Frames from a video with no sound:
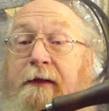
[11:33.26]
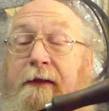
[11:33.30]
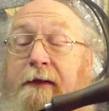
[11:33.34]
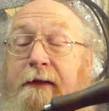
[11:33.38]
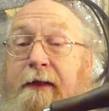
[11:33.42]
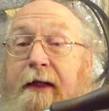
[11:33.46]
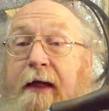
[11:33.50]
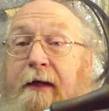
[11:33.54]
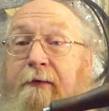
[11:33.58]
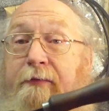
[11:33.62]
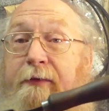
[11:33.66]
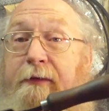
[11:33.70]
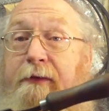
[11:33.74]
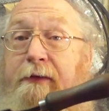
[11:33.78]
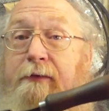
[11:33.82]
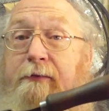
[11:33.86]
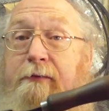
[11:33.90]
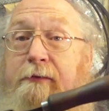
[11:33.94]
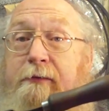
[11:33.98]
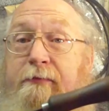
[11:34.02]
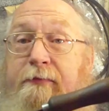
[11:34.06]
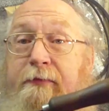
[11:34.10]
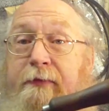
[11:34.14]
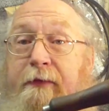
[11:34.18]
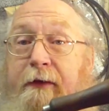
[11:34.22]
Never
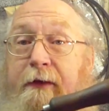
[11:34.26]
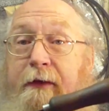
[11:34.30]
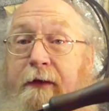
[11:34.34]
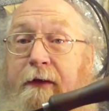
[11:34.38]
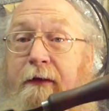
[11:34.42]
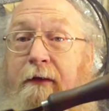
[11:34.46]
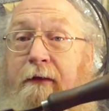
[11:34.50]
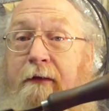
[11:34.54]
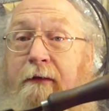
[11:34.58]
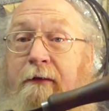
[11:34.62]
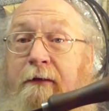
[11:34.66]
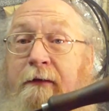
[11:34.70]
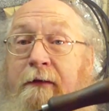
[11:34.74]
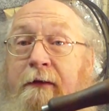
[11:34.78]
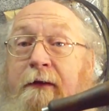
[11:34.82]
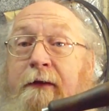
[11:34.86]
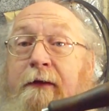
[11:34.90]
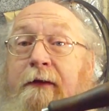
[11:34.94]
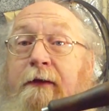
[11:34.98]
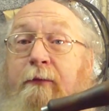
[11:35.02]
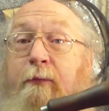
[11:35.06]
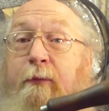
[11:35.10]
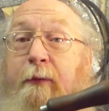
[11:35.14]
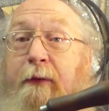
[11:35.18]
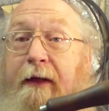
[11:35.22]
use a file
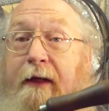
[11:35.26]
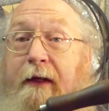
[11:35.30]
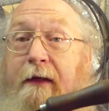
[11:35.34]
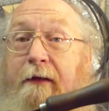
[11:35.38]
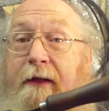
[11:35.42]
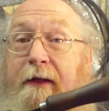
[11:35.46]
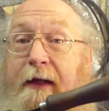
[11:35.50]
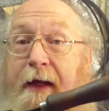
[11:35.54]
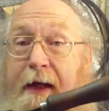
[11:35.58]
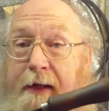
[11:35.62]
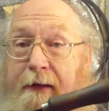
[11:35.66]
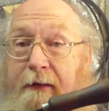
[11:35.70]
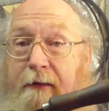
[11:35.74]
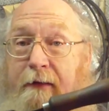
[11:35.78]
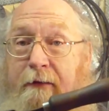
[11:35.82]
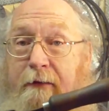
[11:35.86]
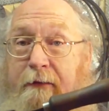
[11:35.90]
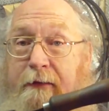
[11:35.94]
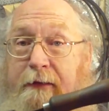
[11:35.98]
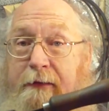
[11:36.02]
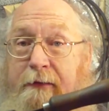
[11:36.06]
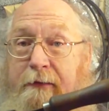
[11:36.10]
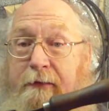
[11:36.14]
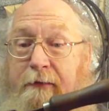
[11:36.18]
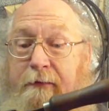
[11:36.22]
without a handle
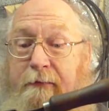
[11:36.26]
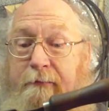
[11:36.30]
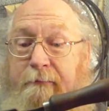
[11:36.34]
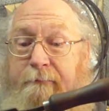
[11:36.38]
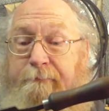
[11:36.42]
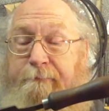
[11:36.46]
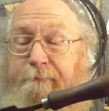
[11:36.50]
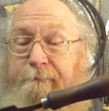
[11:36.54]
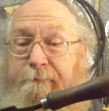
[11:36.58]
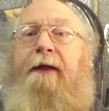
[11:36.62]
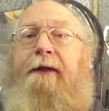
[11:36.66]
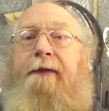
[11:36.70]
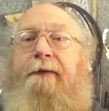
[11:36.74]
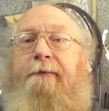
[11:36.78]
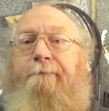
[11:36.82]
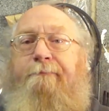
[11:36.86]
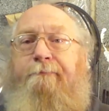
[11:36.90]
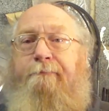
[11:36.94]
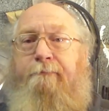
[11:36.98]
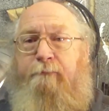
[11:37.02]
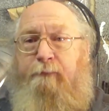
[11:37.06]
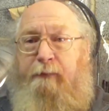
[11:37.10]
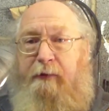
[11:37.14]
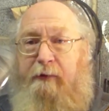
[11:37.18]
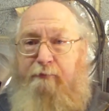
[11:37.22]
on it. Okay,
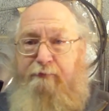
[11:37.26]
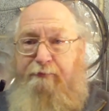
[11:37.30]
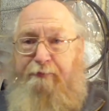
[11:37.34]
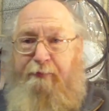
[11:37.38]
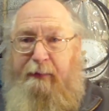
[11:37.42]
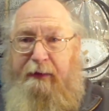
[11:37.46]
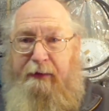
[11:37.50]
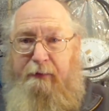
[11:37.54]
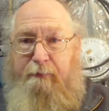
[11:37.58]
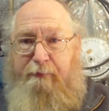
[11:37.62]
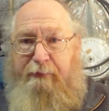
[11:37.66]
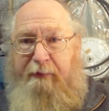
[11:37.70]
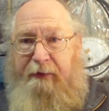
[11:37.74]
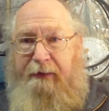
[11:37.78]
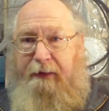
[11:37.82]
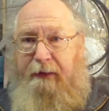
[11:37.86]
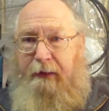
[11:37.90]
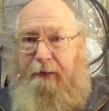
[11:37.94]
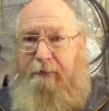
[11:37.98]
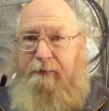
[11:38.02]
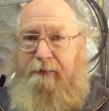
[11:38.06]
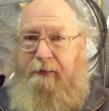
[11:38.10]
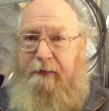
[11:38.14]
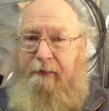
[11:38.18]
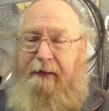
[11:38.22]
we're getting pretty
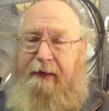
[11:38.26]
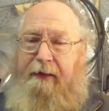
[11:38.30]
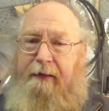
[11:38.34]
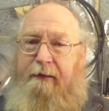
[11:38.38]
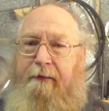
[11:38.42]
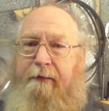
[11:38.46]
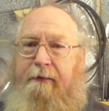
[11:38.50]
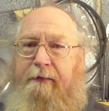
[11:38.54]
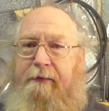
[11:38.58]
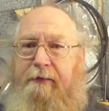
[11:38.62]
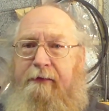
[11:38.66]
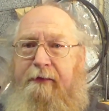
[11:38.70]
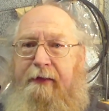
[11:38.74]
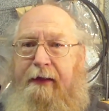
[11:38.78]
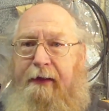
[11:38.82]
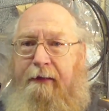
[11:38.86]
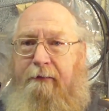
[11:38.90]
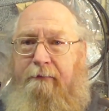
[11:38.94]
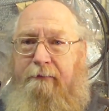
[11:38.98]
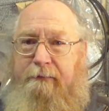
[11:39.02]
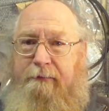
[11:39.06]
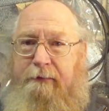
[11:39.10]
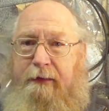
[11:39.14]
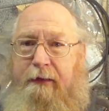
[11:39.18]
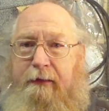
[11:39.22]
close to the end of this
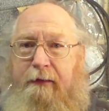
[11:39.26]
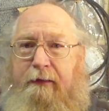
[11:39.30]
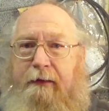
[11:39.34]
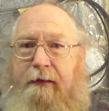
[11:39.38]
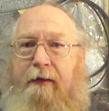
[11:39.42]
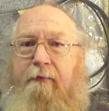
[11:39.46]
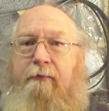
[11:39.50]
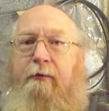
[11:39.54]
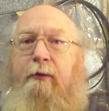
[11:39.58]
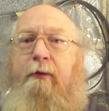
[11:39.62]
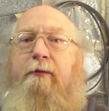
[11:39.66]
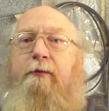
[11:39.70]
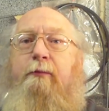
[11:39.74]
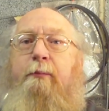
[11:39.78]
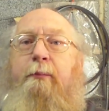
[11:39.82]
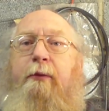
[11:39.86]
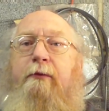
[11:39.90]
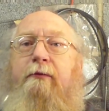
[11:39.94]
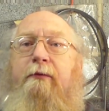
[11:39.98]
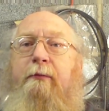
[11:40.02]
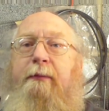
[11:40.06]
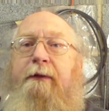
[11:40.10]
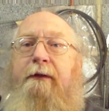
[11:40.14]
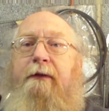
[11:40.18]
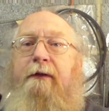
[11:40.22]
now. Everyone's
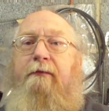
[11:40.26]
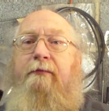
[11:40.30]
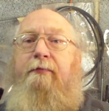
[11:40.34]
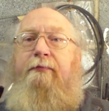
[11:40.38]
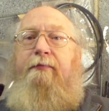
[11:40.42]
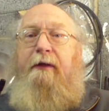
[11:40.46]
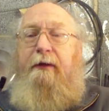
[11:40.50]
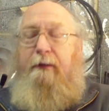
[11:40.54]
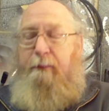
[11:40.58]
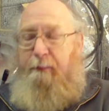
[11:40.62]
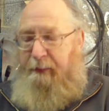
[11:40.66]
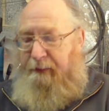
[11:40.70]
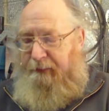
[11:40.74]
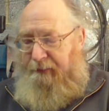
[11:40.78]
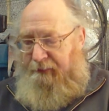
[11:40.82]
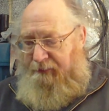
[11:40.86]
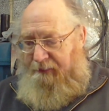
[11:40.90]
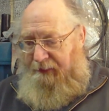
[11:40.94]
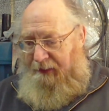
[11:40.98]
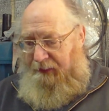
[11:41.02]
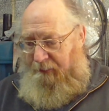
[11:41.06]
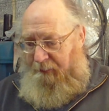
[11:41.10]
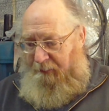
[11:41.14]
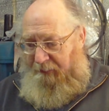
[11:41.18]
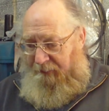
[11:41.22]
possibly fed up with the
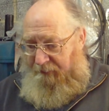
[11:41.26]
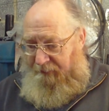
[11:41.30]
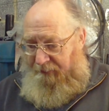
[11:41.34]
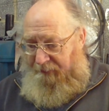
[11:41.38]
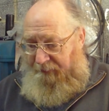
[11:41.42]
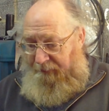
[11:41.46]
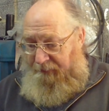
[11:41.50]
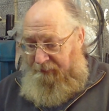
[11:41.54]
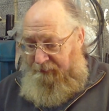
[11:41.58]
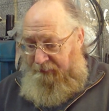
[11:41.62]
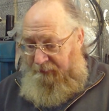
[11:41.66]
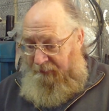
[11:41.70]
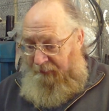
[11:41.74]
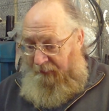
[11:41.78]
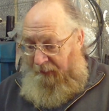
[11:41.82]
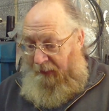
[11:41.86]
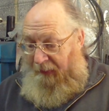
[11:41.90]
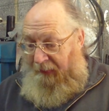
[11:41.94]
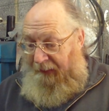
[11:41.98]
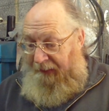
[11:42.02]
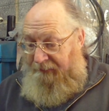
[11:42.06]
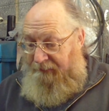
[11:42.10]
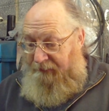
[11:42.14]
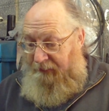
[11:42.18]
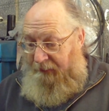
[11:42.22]
sound of my voice.
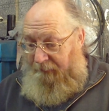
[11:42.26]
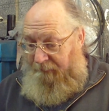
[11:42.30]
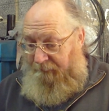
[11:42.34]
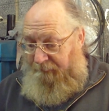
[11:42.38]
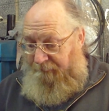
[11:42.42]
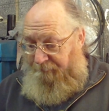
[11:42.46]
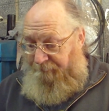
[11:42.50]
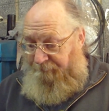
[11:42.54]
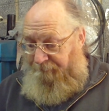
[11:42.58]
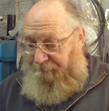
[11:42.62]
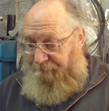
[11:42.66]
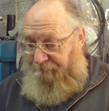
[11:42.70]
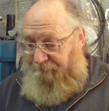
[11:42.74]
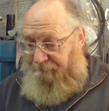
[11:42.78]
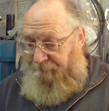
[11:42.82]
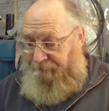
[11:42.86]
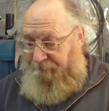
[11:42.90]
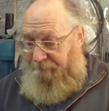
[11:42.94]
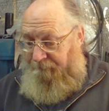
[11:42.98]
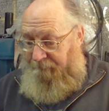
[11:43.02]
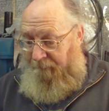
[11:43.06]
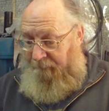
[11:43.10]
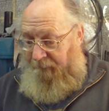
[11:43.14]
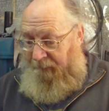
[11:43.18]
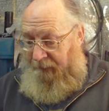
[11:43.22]
So,
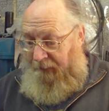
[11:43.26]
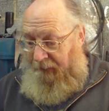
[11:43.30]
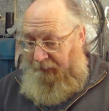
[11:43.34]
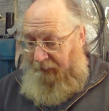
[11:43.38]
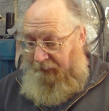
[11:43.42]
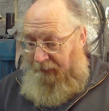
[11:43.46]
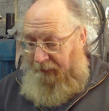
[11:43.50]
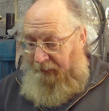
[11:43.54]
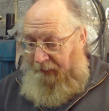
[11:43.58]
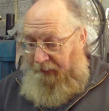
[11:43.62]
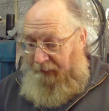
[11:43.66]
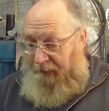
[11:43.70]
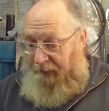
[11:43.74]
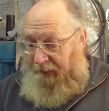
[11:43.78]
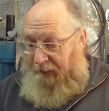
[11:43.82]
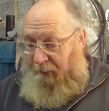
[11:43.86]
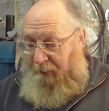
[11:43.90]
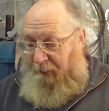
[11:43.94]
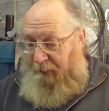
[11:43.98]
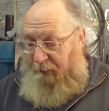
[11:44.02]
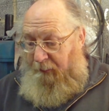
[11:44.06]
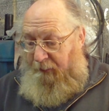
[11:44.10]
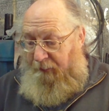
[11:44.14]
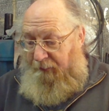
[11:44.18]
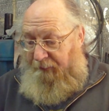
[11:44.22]
a
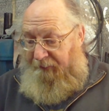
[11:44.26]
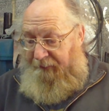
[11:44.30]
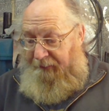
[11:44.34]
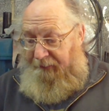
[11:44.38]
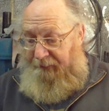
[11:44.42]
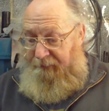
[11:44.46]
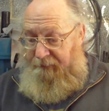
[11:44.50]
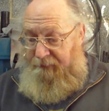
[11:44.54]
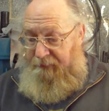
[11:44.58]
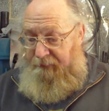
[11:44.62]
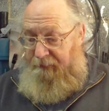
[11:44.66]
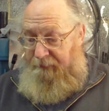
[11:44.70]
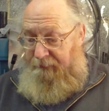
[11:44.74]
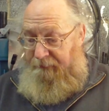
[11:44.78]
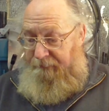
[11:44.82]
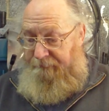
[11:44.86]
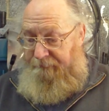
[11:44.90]
couple more things.